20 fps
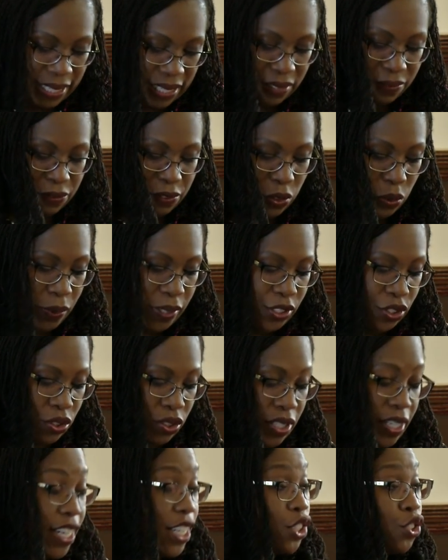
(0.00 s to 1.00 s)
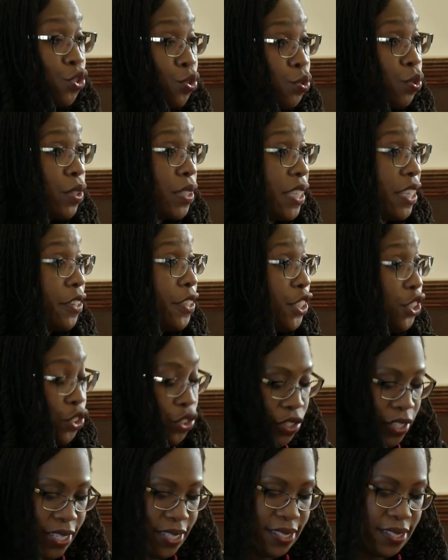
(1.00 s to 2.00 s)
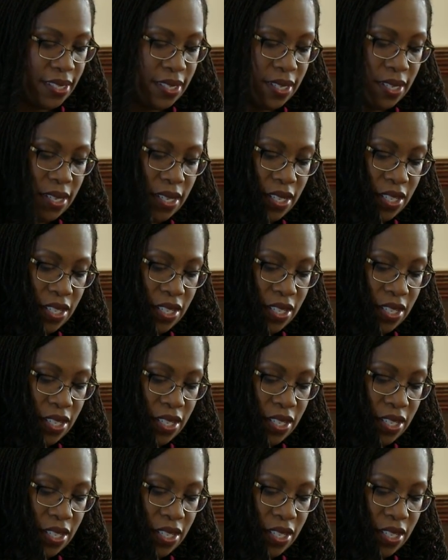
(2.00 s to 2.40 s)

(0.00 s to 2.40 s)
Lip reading: influential and extraordinary jurist,